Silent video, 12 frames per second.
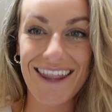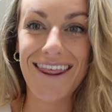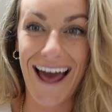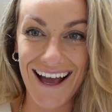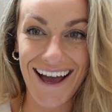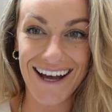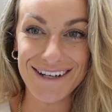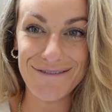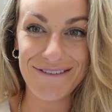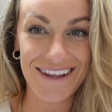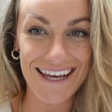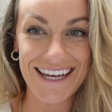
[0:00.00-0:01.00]
that kind of
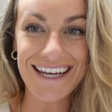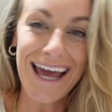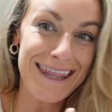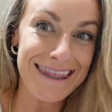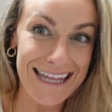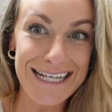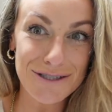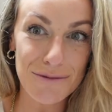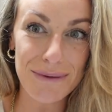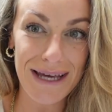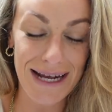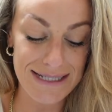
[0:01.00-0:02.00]
thing, these will
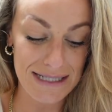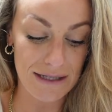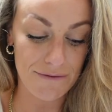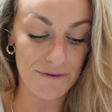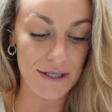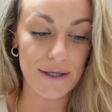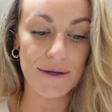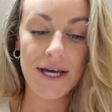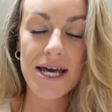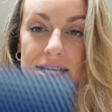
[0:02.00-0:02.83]
be ideal for you.